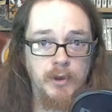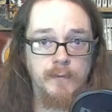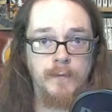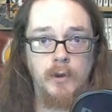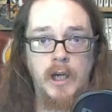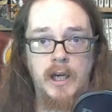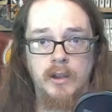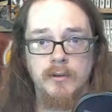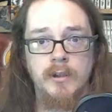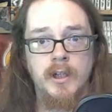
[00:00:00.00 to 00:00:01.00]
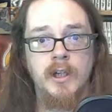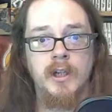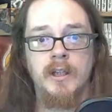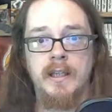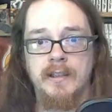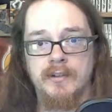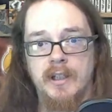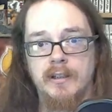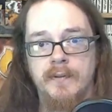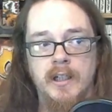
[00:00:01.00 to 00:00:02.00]
a full holo
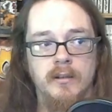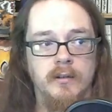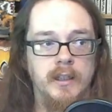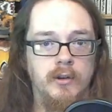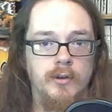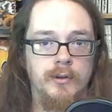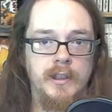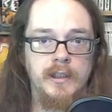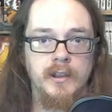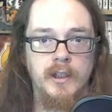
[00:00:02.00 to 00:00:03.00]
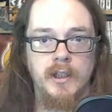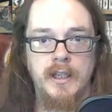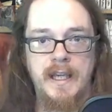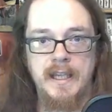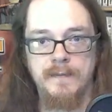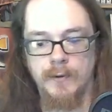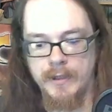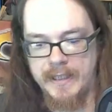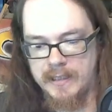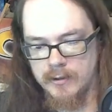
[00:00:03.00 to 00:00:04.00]
inside of there, let alone a hateful
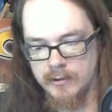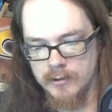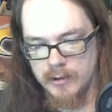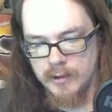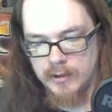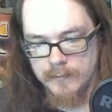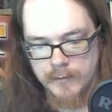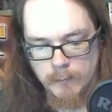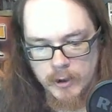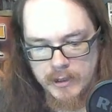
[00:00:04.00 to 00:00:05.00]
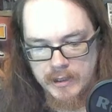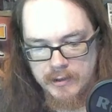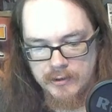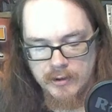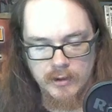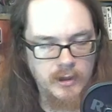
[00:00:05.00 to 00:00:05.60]
eight uh, from one of these.